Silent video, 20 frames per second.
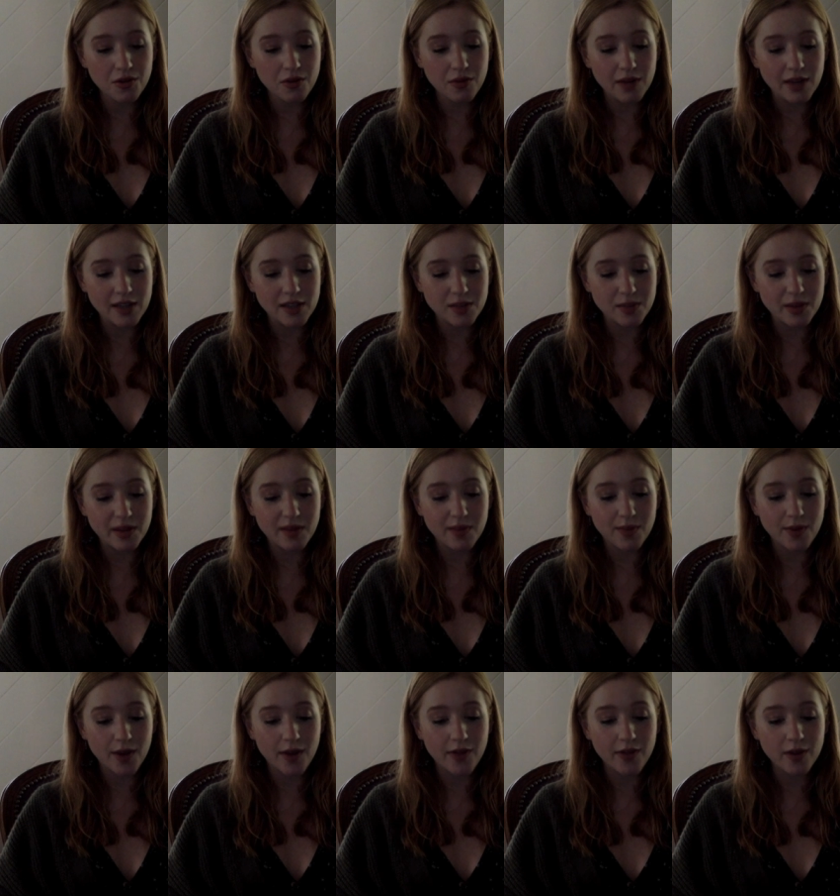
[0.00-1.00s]
arrangements
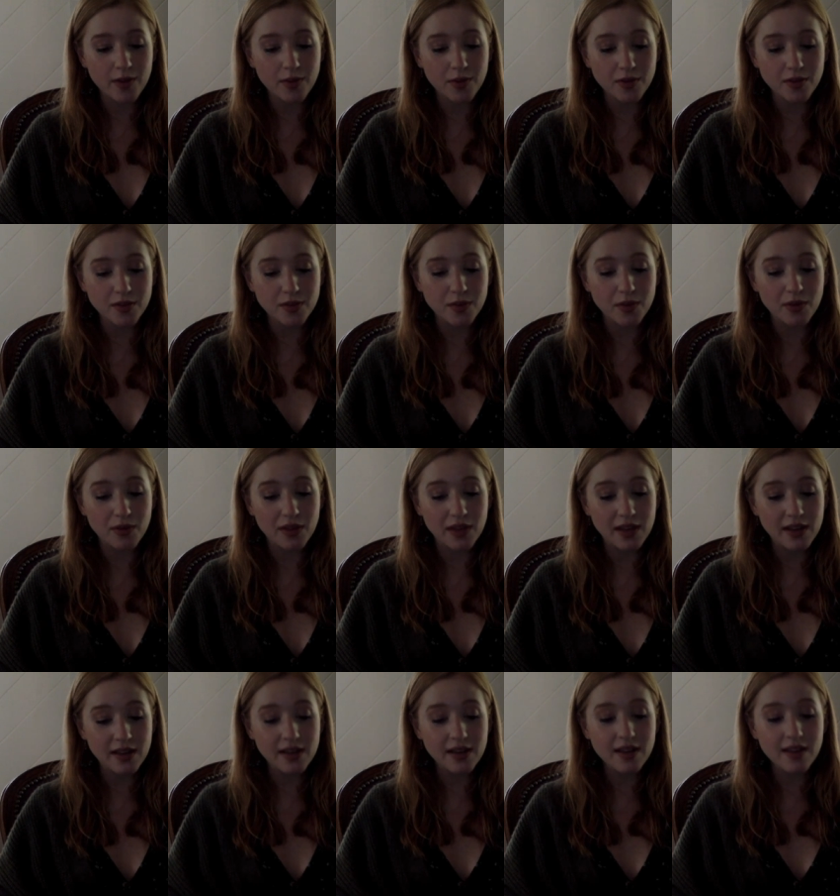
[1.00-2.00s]
profitable to both
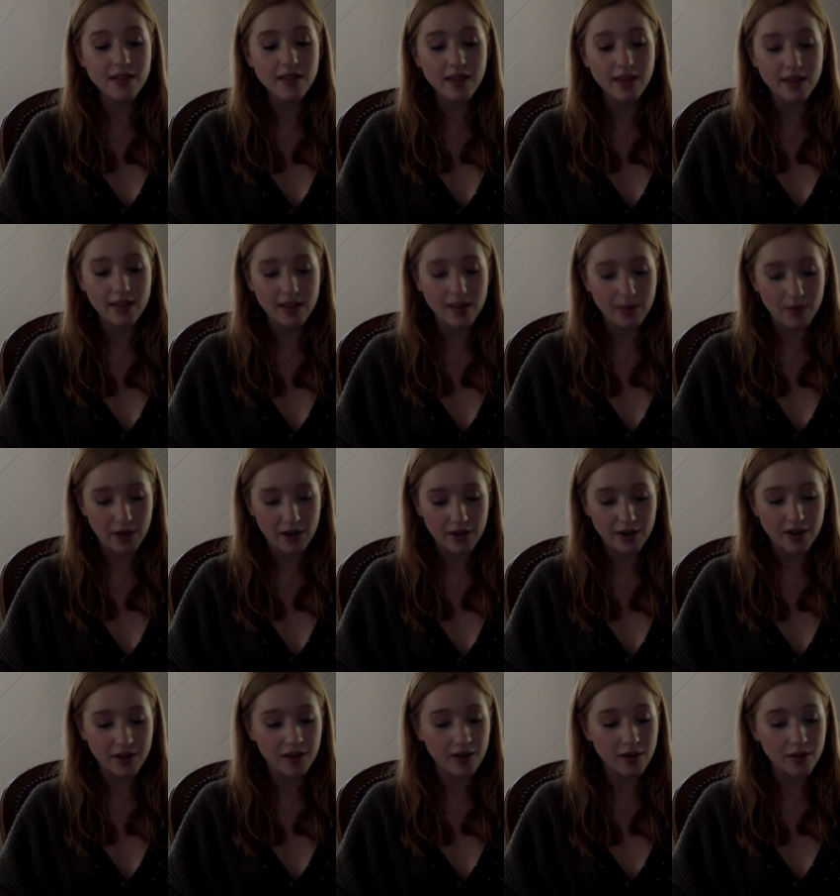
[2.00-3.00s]
Indians and the
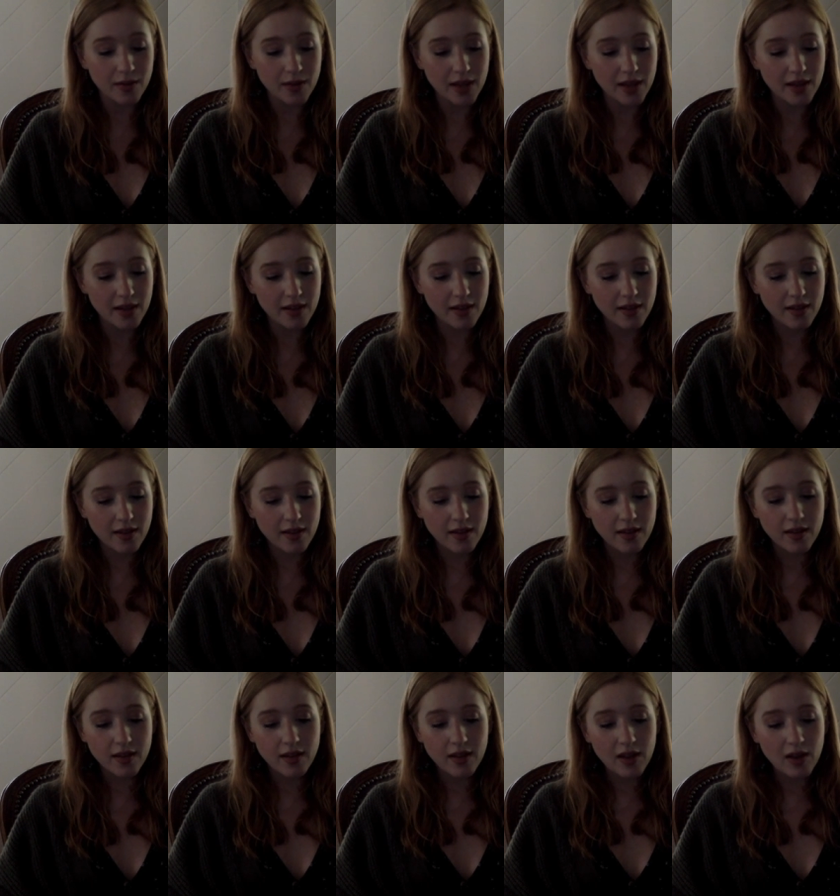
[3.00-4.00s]
American army.
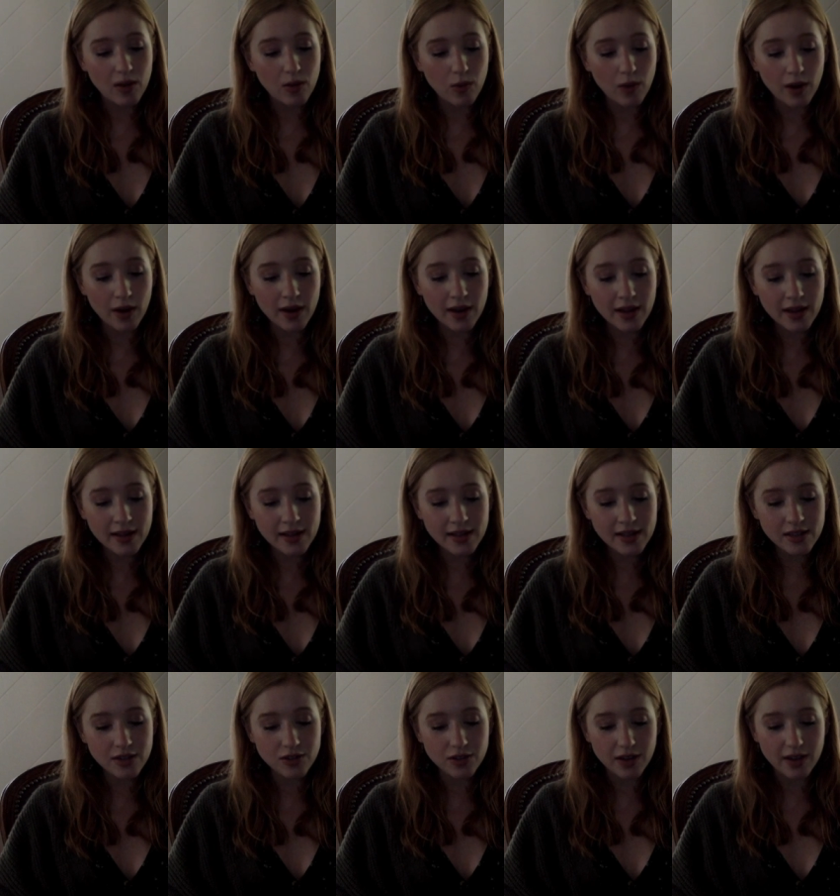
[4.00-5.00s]
Wearing
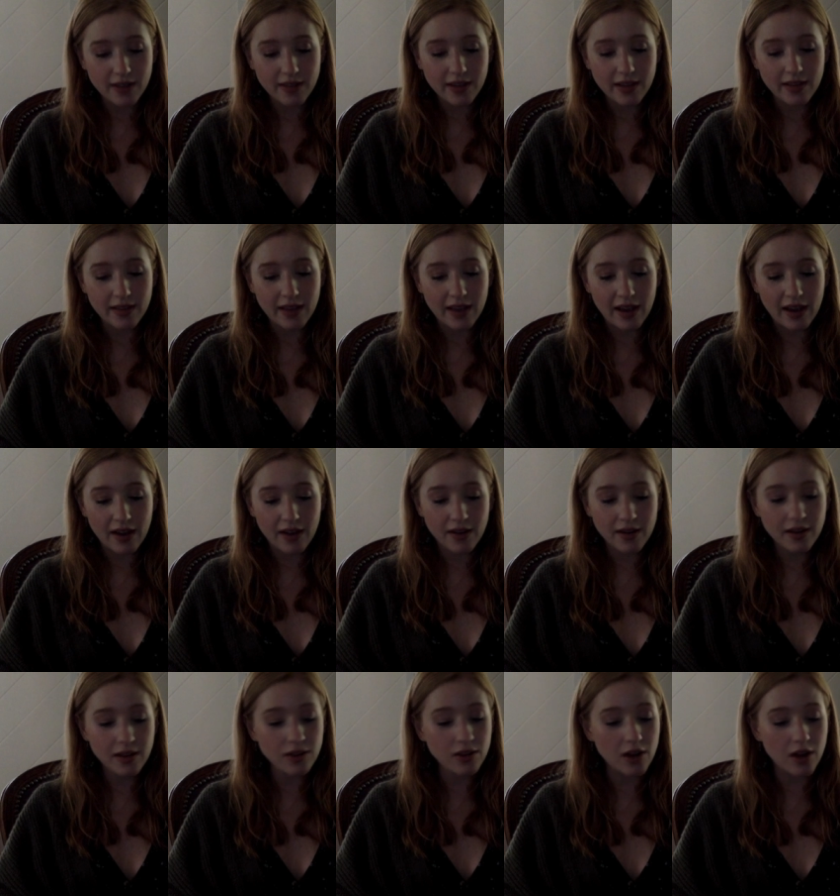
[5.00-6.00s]
Indian dress, his hair
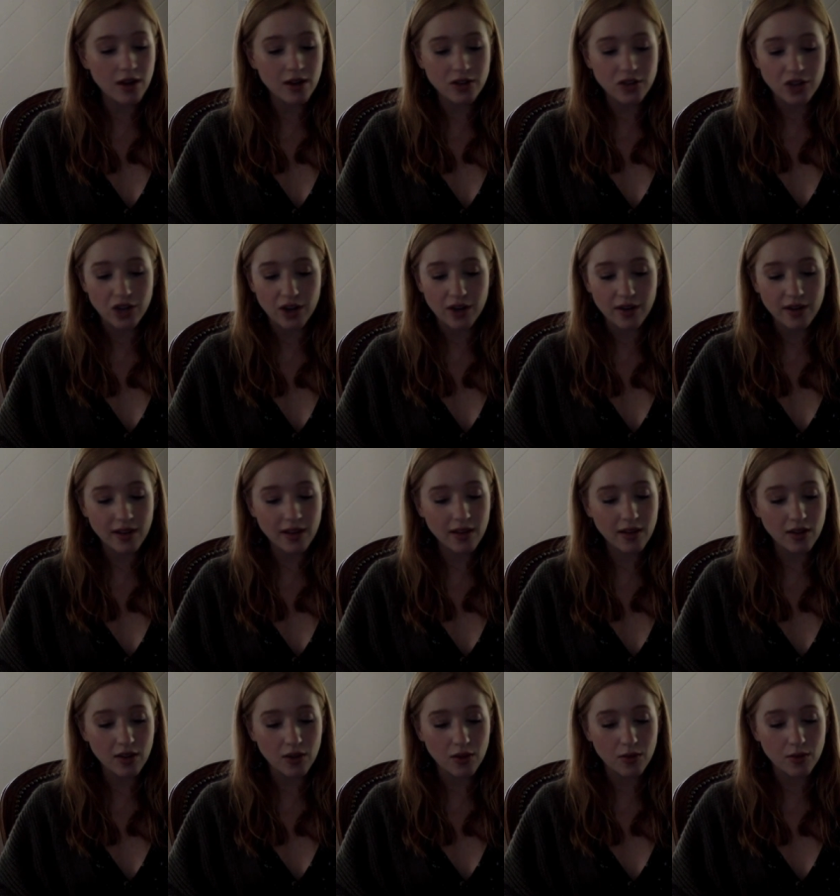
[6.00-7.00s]
in a long Cherokee
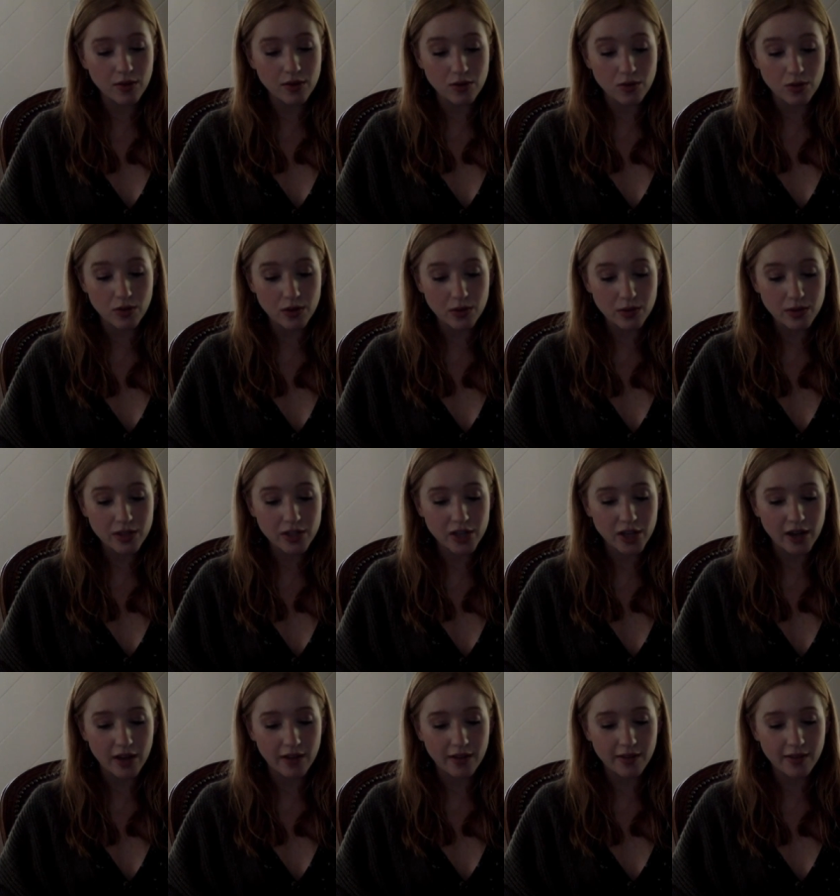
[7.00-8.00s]
queue adorned with
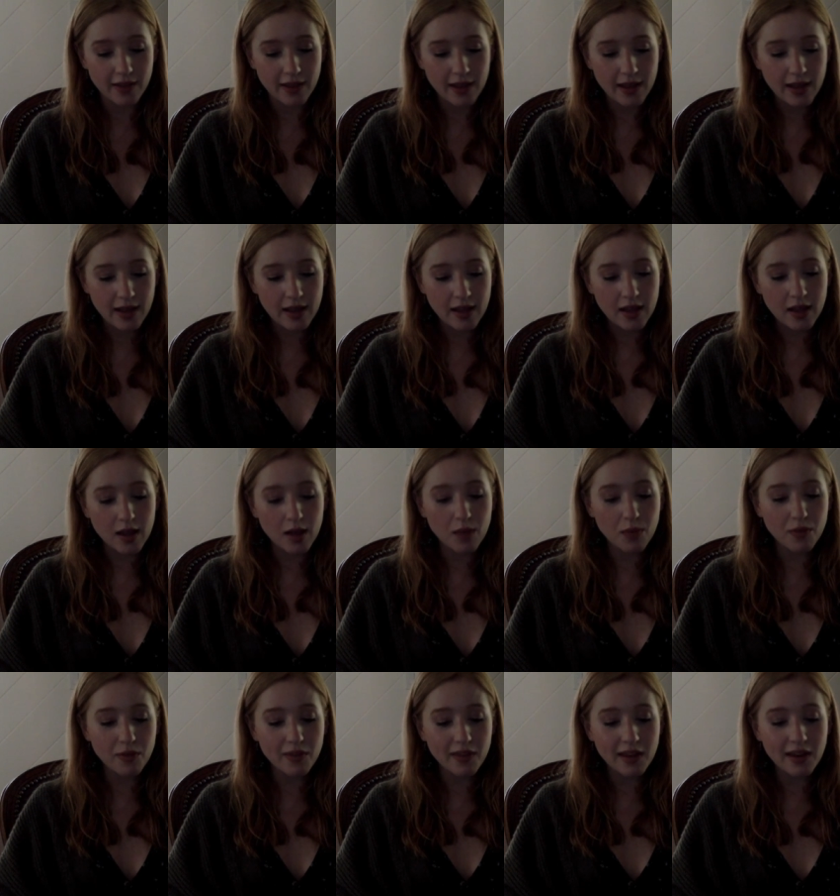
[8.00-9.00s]
shells, he
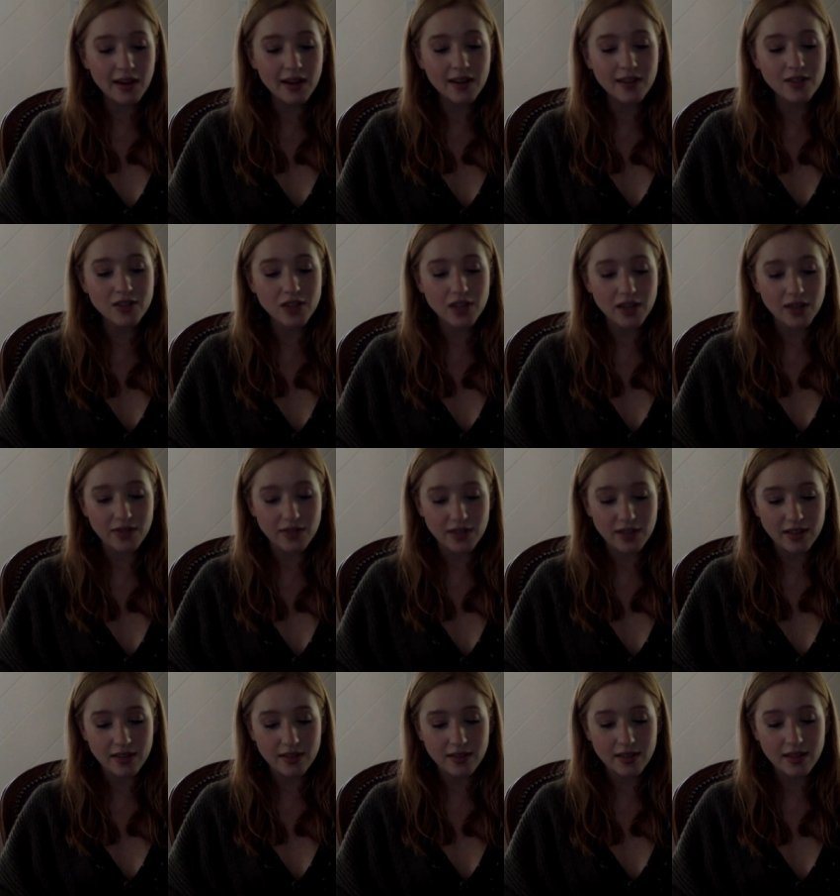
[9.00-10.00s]
presented his
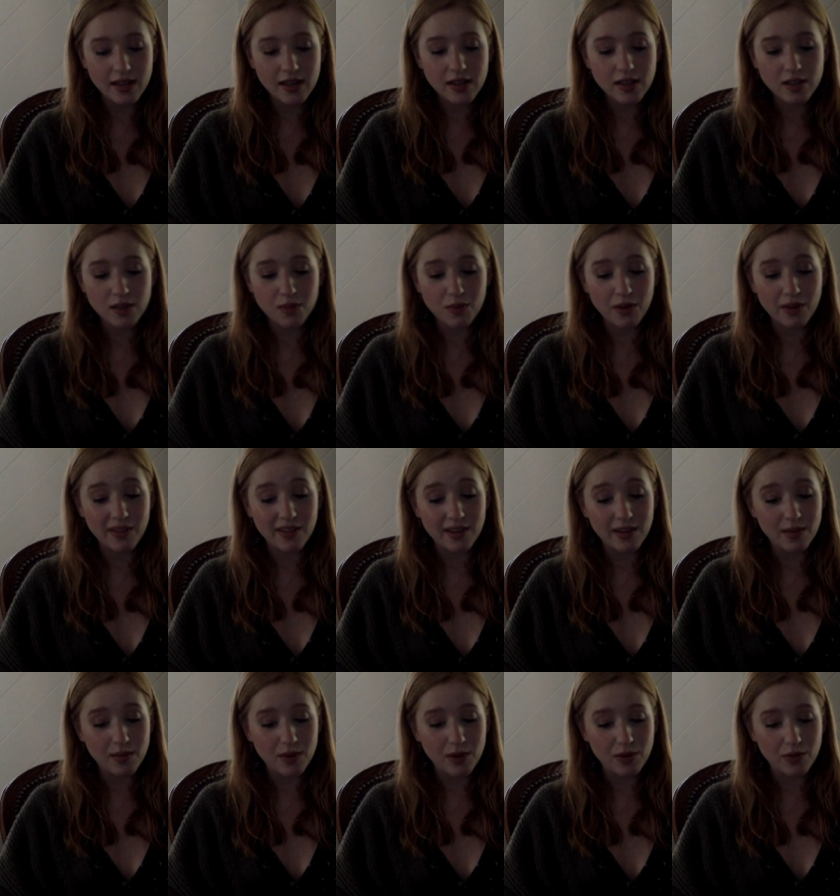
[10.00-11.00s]
chieftains to
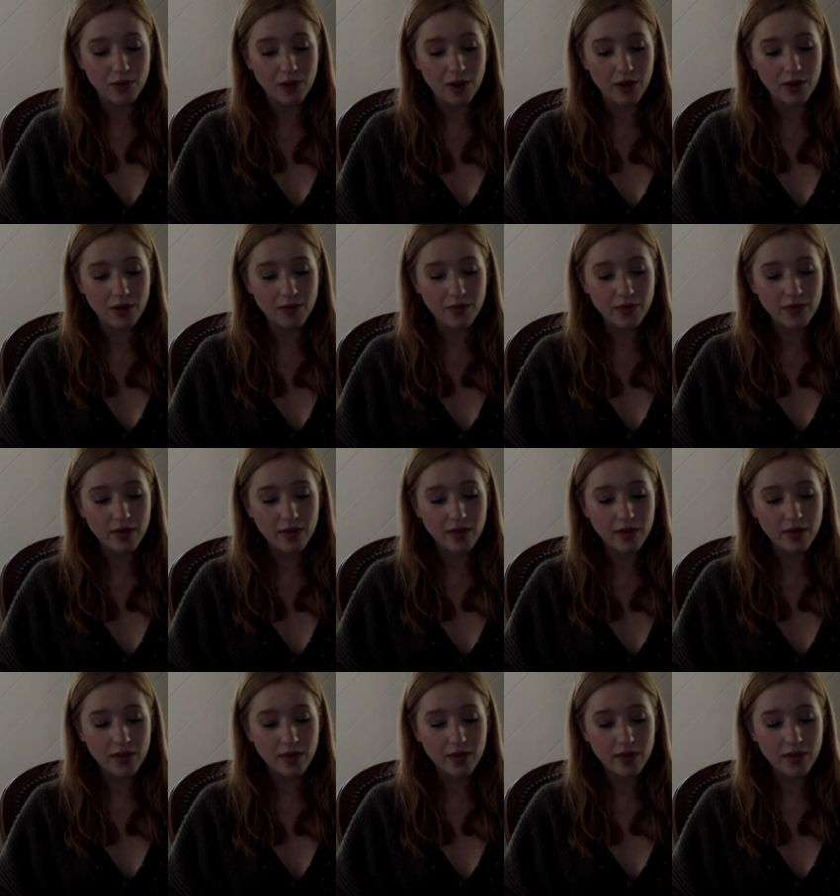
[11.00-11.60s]
President Monroe.